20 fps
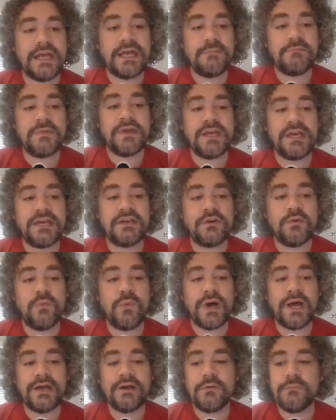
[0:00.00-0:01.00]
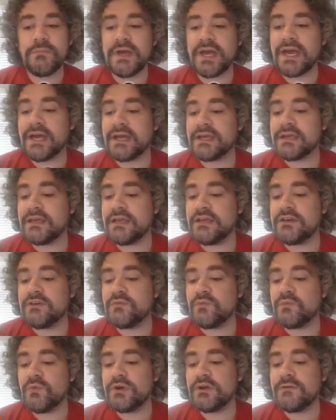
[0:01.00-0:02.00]
I made a while back
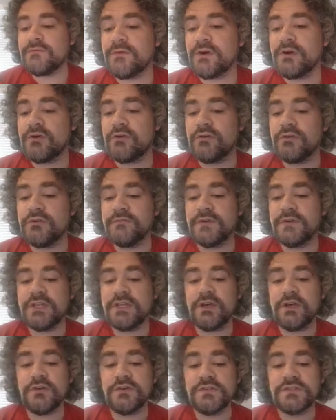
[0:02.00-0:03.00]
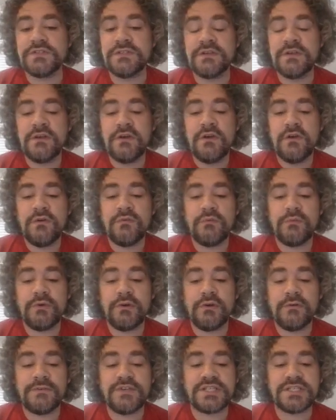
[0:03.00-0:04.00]
in one our old videos when we
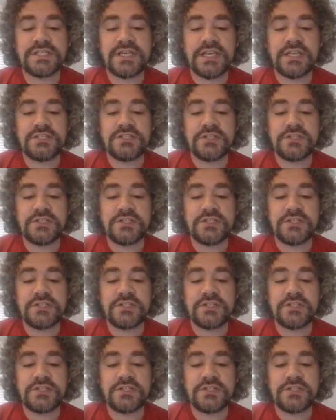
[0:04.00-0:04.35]
were just getting